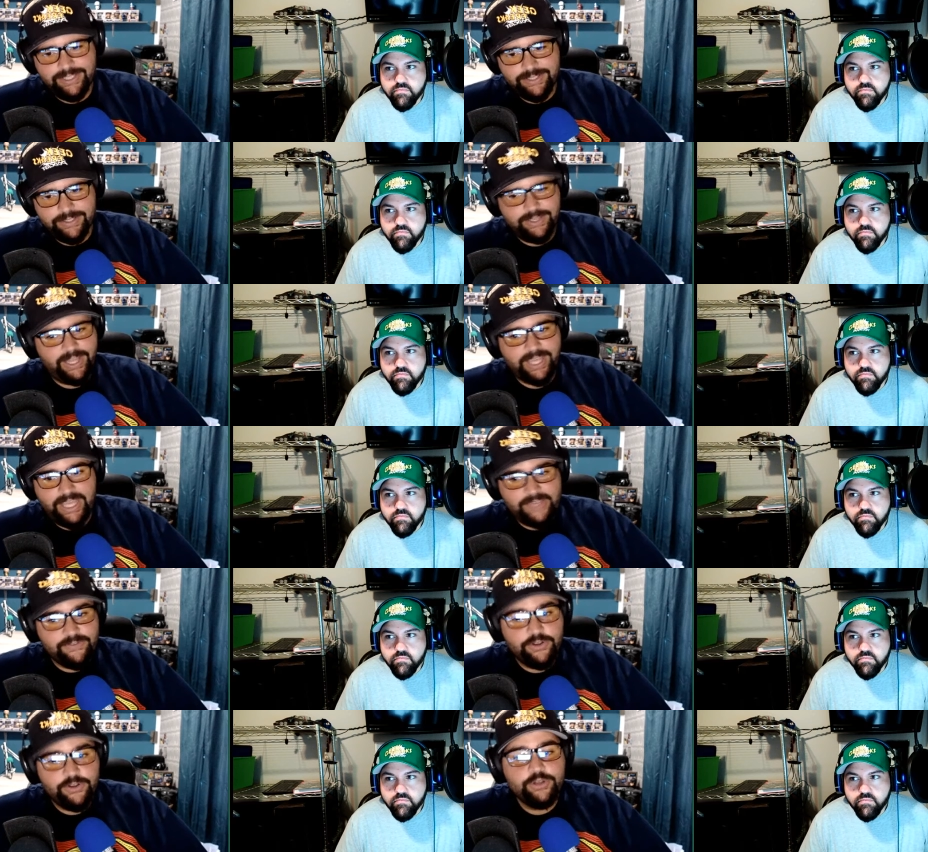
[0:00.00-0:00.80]
Speaker 1: like
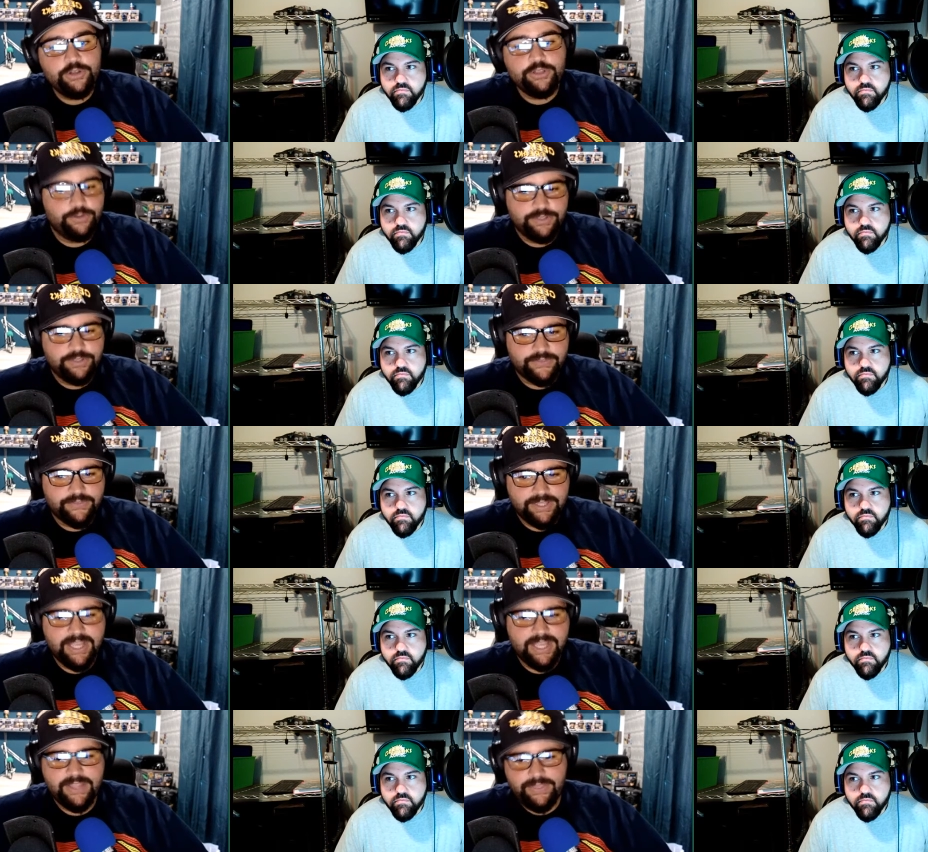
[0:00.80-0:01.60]
even Hulu and stuff
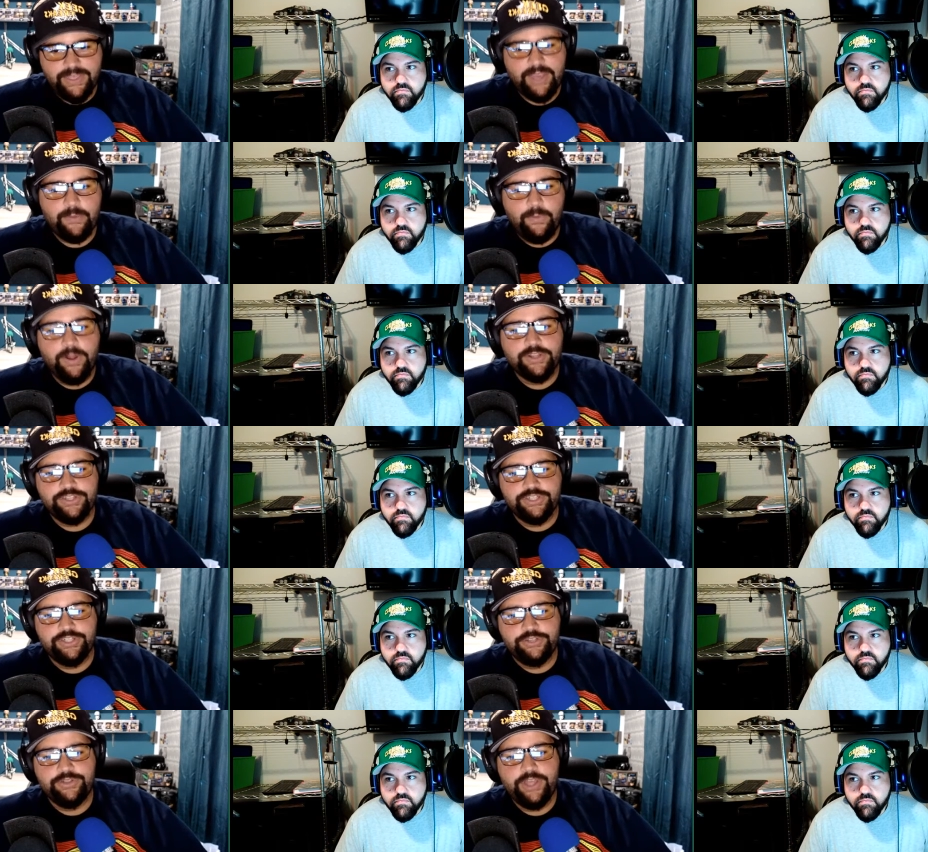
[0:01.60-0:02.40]
like that, they want you
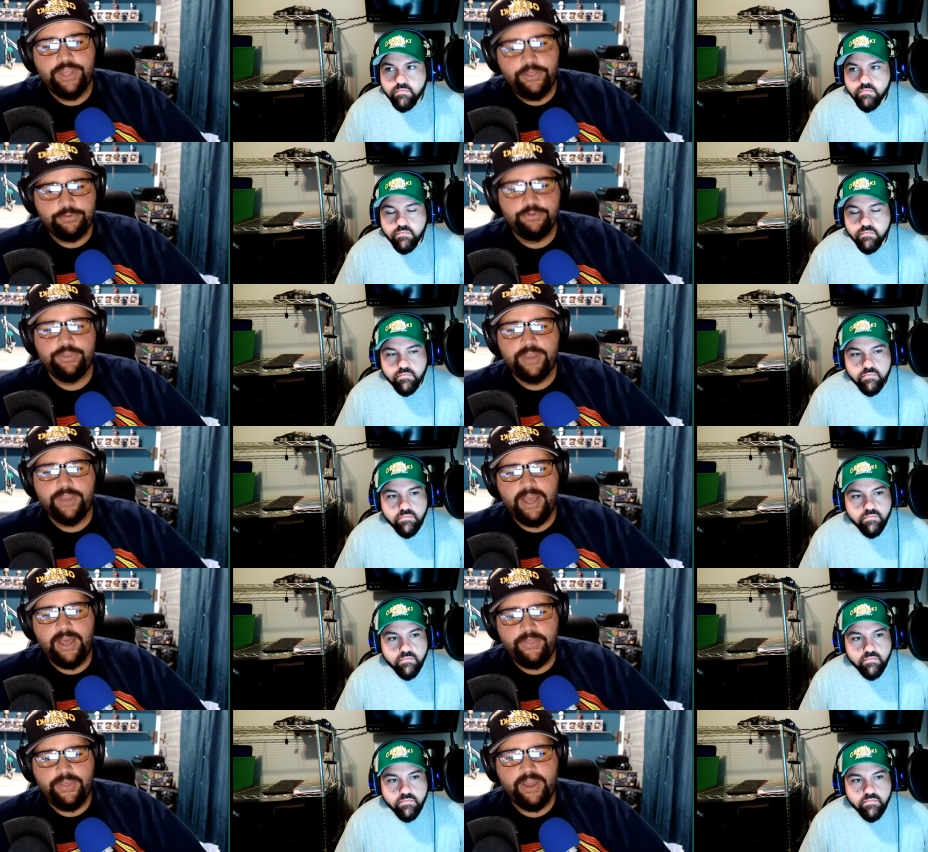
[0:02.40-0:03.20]
to do that through the,
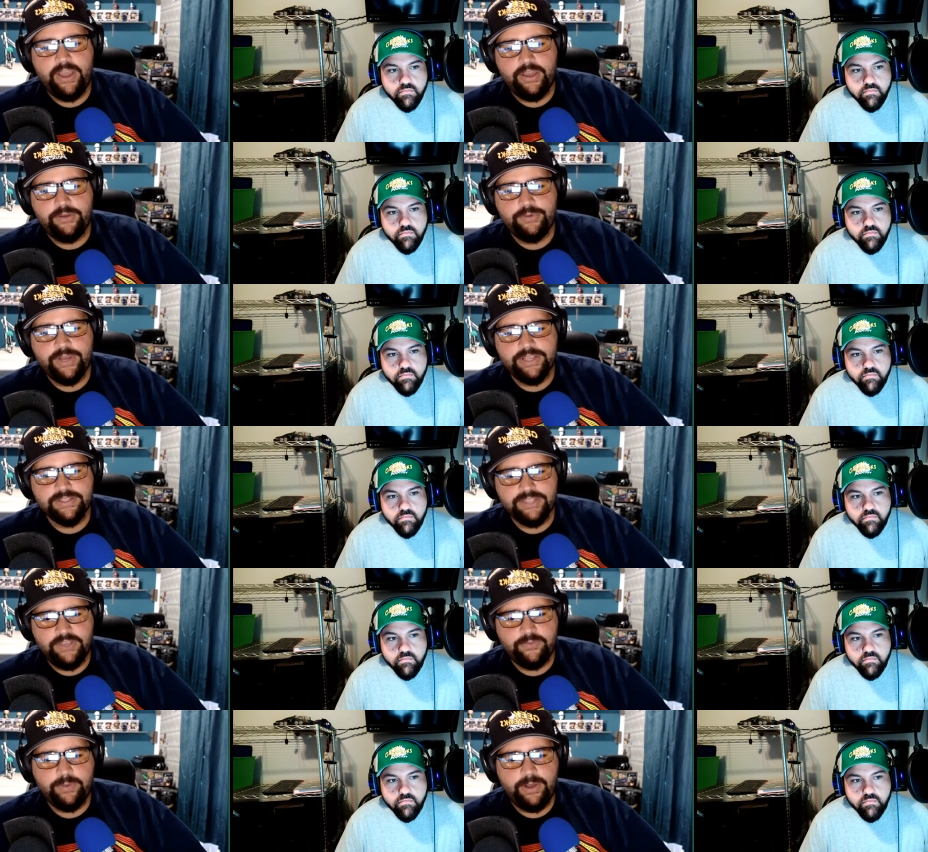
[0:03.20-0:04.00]
uh, the iOS
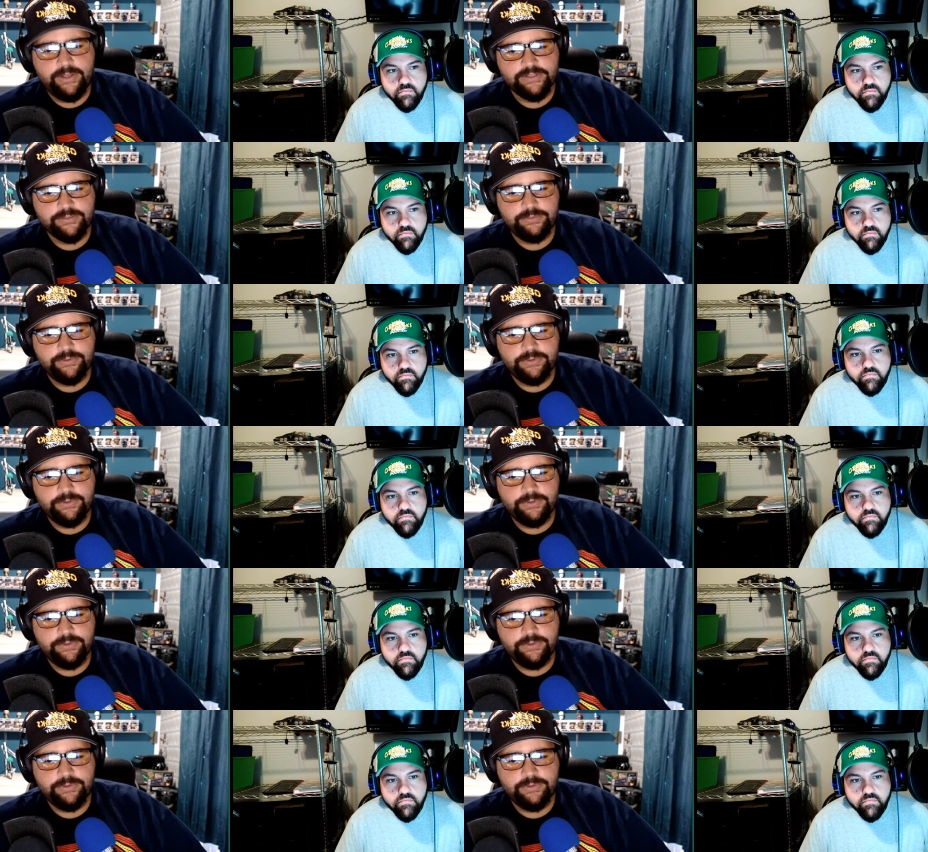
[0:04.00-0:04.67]
if possible.